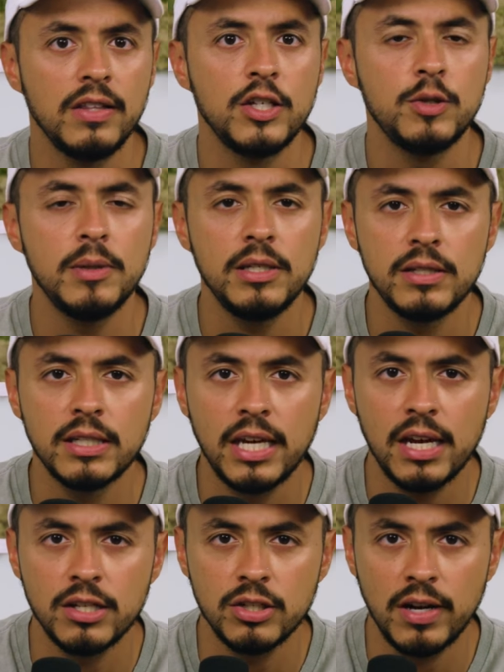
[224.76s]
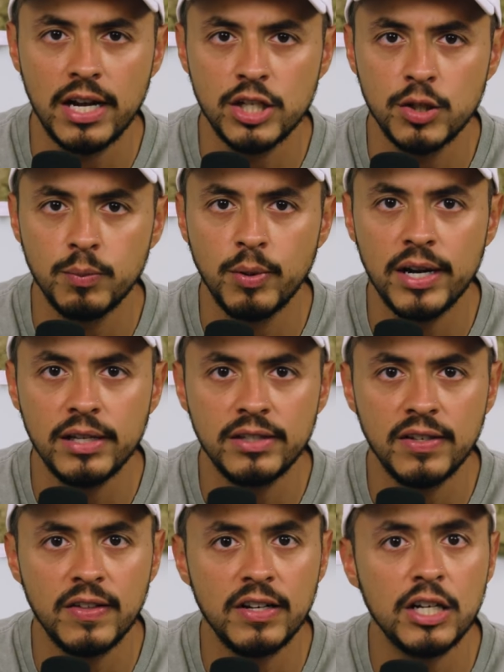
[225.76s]
This means the cancer has spread
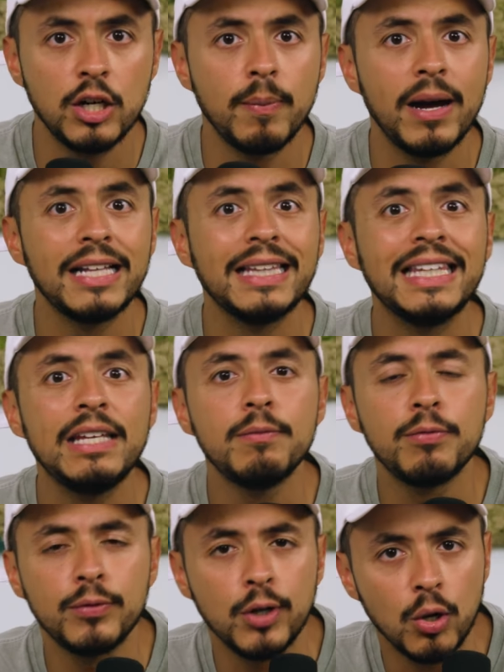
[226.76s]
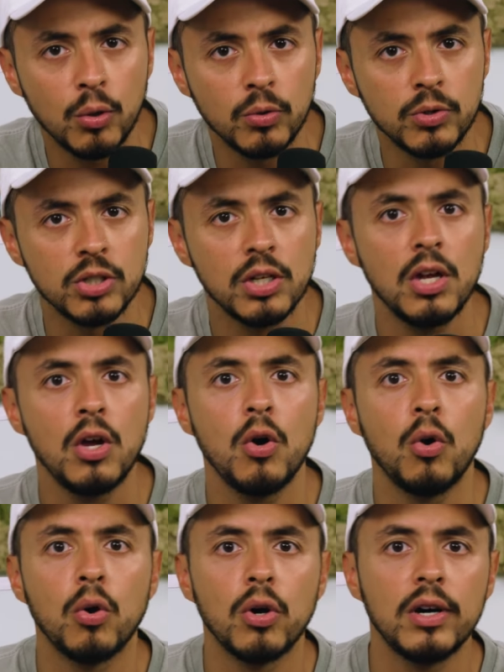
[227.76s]
to the nearby lymph nodes
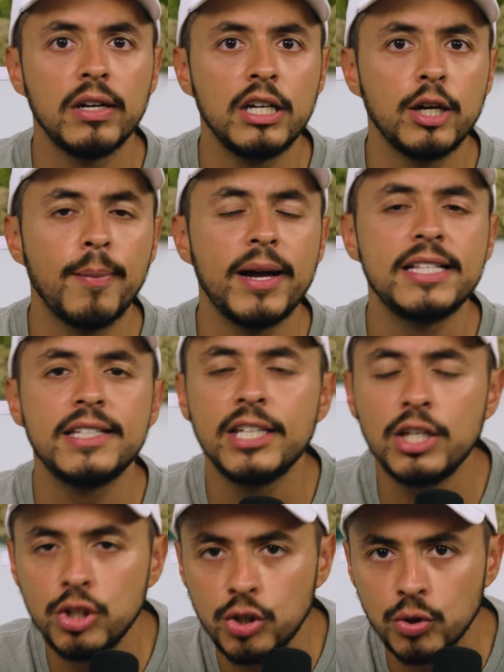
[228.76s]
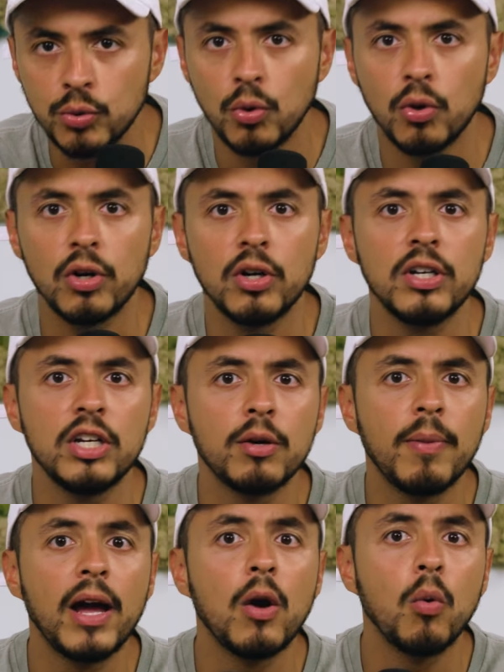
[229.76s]
or a nearby tissue or a
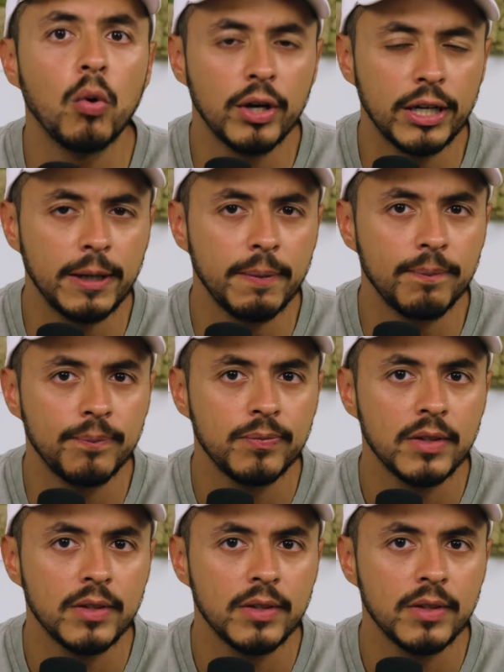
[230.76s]
nearby organ.